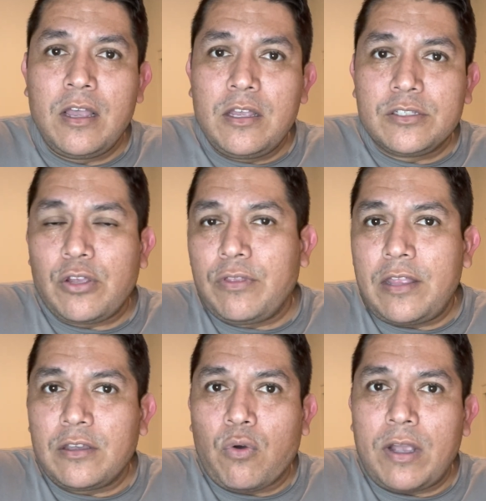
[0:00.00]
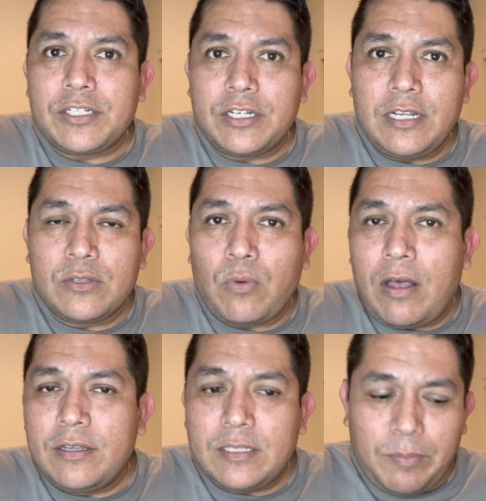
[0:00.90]
So then the question is,
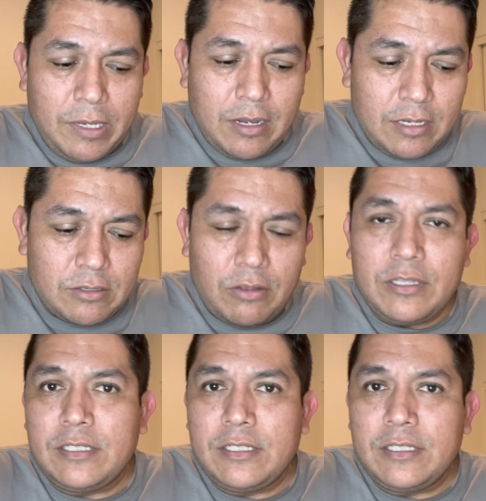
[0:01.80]
well, is it because these